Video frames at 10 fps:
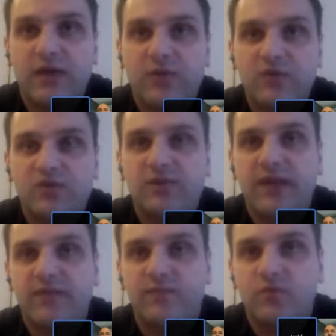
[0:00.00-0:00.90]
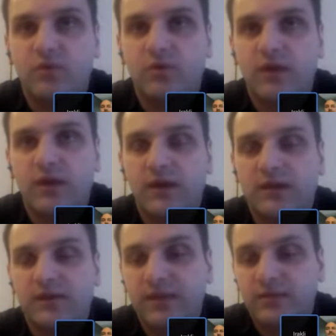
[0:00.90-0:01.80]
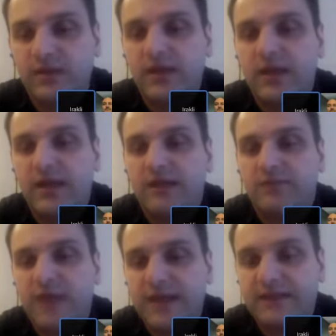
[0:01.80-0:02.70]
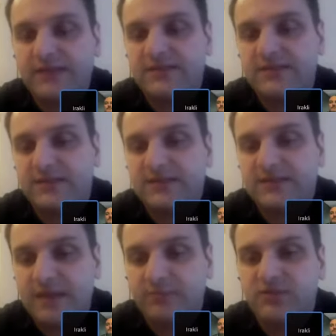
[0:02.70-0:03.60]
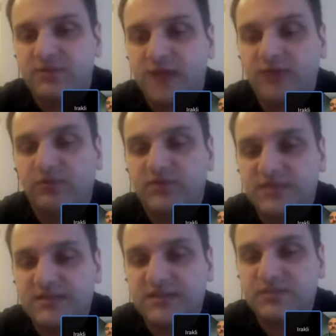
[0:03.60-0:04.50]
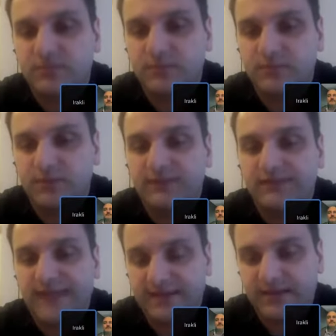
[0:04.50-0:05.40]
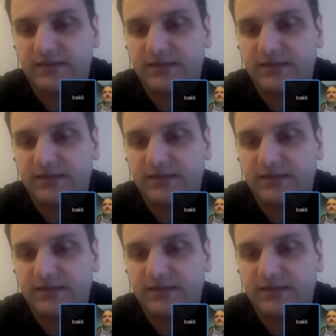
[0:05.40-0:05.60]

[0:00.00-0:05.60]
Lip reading: we should have more theory and practice and examples of how to successfully build it technically.